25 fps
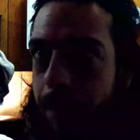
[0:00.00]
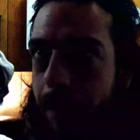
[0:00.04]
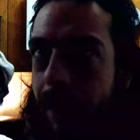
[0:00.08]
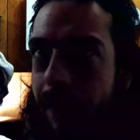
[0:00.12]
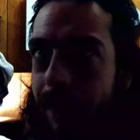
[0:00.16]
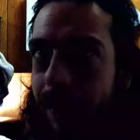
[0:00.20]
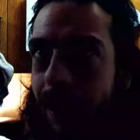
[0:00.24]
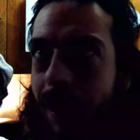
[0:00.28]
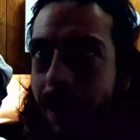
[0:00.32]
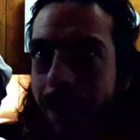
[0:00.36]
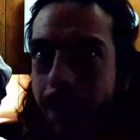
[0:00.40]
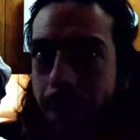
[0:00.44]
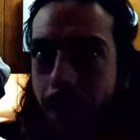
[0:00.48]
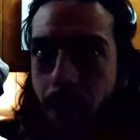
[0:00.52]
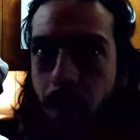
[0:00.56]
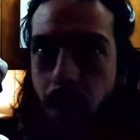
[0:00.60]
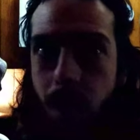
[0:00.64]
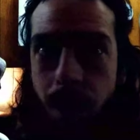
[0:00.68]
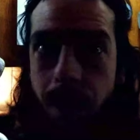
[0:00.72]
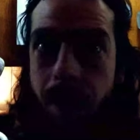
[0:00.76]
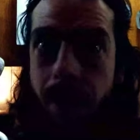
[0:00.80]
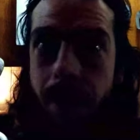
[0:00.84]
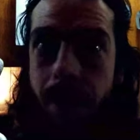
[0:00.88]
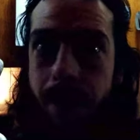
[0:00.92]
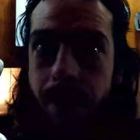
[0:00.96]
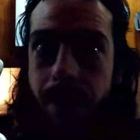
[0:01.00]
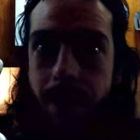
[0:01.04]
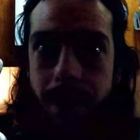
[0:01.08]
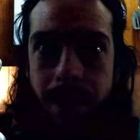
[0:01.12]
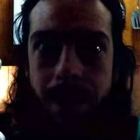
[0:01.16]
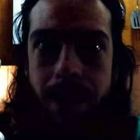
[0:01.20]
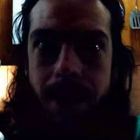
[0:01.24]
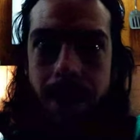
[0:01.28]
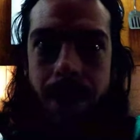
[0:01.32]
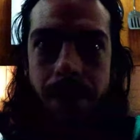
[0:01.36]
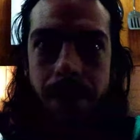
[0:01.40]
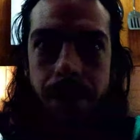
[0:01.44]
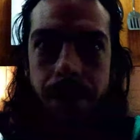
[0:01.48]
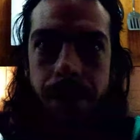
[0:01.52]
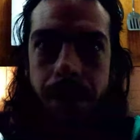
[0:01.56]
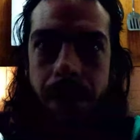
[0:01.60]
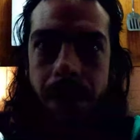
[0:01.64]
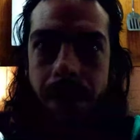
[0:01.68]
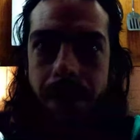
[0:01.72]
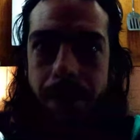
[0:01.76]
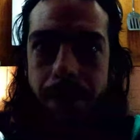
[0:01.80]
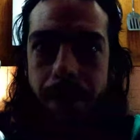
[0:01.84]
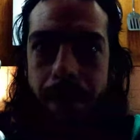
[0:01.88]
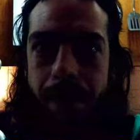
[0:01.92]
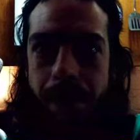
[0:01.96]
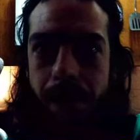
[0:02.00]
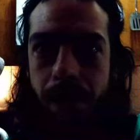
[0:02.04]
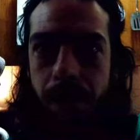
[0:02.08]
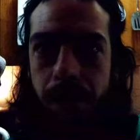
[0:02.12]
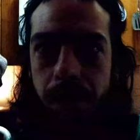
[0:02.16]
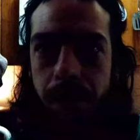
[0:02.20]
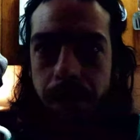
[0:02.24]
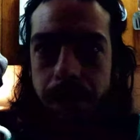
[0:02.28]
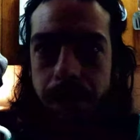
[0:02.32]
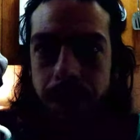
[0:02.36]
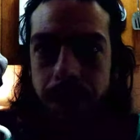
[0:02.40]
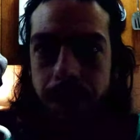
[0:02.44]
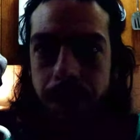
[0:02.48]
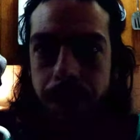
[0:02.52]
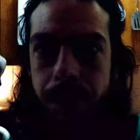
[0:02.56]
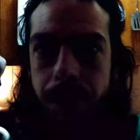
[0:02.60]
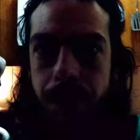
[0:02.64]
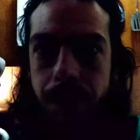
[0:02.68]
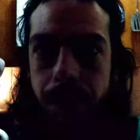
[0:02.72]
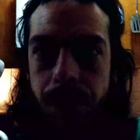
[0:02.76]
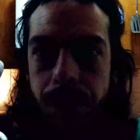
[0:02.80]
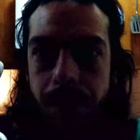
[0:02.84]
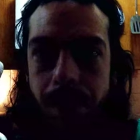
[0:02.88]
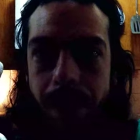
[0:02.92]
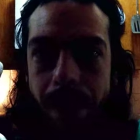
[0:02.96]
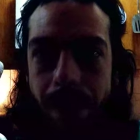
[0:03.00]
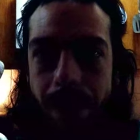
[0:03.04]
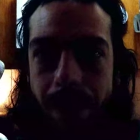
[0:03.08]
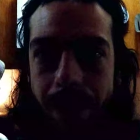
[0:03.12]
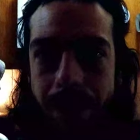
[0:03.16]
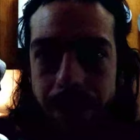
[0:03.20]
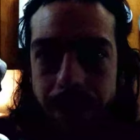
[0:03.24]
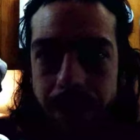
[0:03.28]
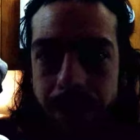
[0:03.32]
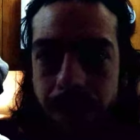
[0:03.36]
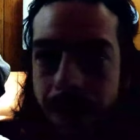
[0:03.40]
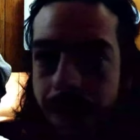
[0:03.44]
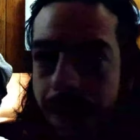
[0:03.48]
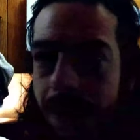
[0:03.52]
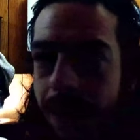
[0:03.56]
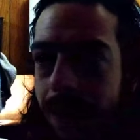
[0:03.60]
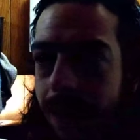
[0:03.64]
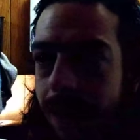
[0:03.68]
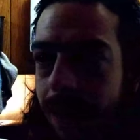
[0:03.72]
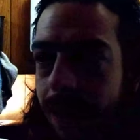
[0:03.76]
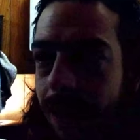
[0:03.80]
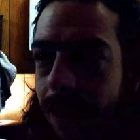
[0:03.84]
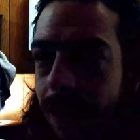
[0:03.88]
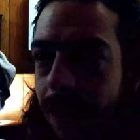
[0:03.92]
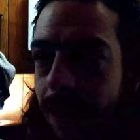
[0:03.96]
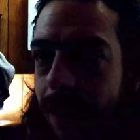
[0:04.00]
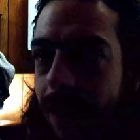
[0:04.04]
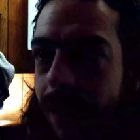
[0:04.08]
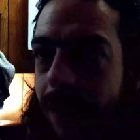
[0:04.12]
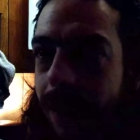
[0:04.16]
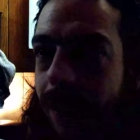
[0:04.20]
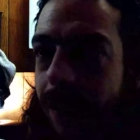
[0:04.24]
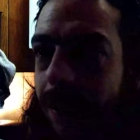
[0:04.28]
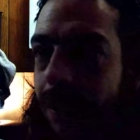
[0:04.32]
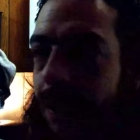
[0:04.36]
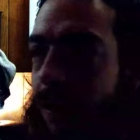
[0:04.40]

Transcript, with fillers: may not even work if you gotta write all this shit from scratch. And